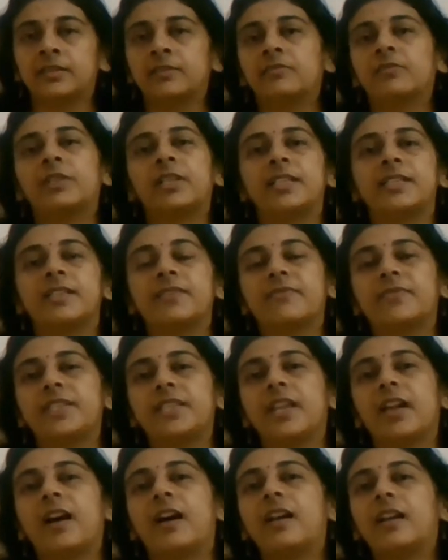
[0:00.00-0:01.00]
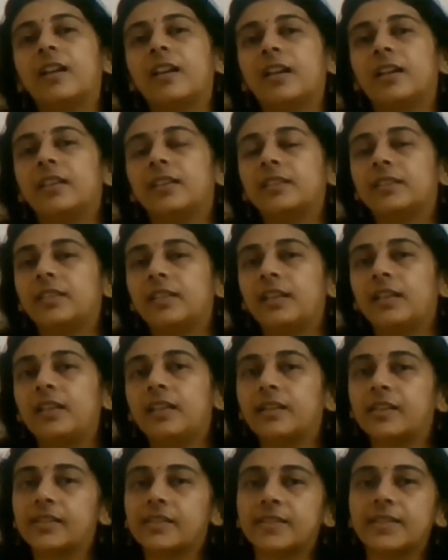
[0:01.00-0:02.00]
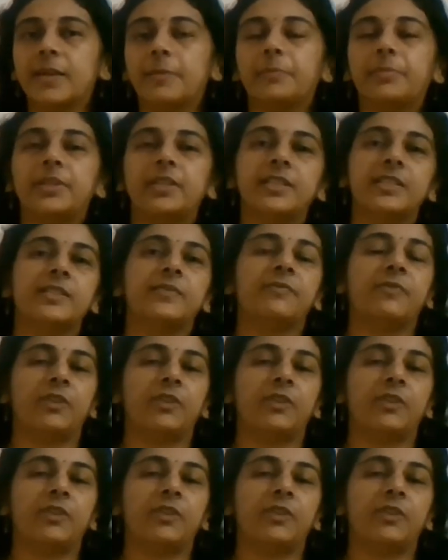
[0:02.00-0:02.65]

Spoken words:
What is FCR? The receptors